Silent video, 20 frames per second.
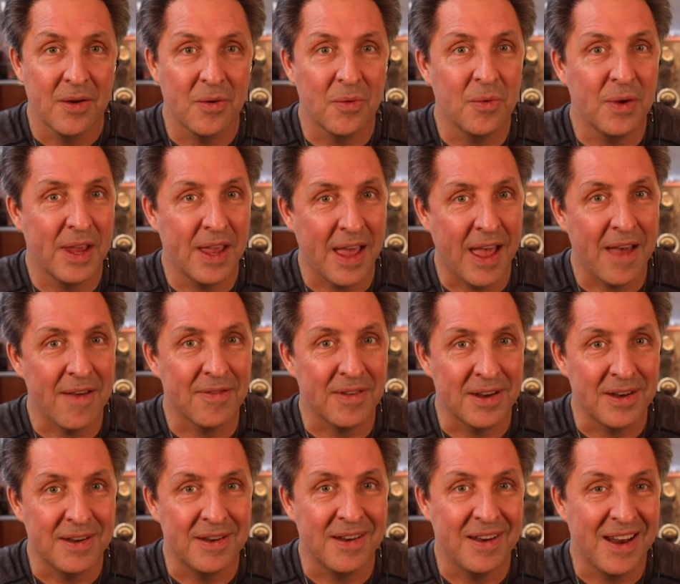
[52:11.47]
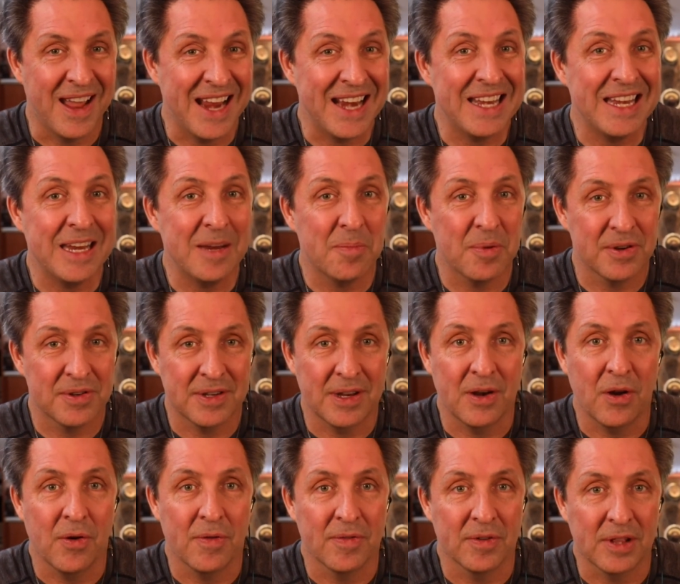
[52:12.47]
we have a
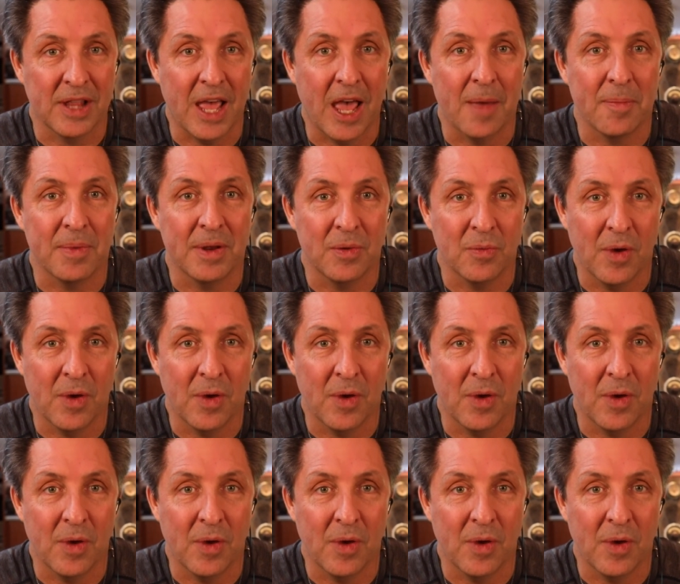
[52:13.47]
90% overlap